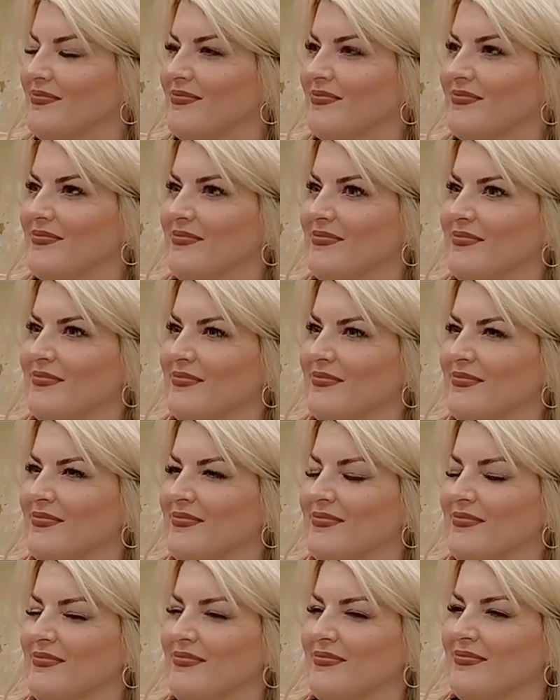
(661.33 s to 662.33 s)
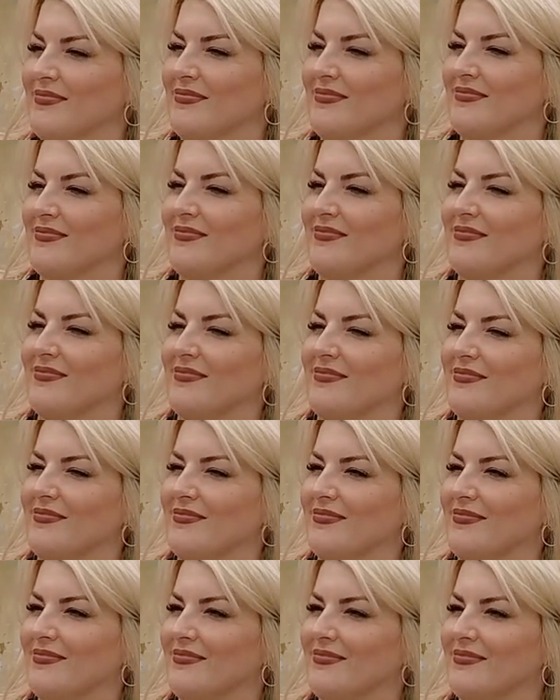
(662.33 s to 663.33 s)

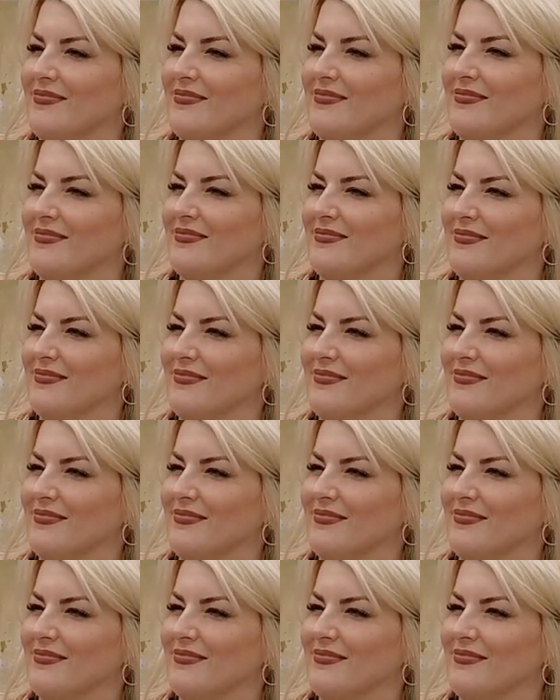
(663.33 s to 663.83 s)
(not speaking)